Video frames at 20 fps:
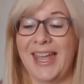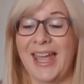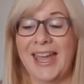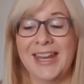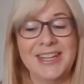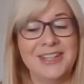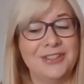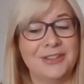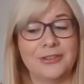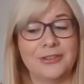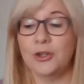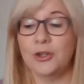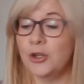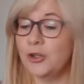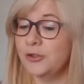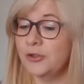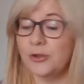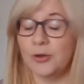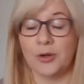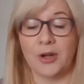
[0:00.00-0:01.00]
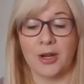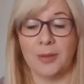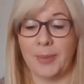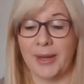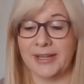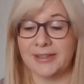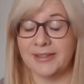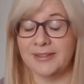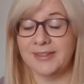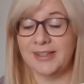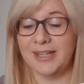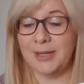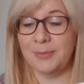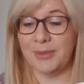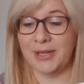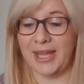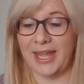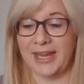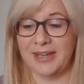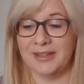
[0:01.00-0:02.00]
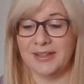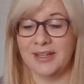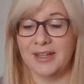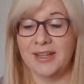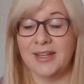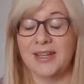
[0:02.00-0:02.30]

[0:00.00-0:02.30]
and he could not go back to sleep again.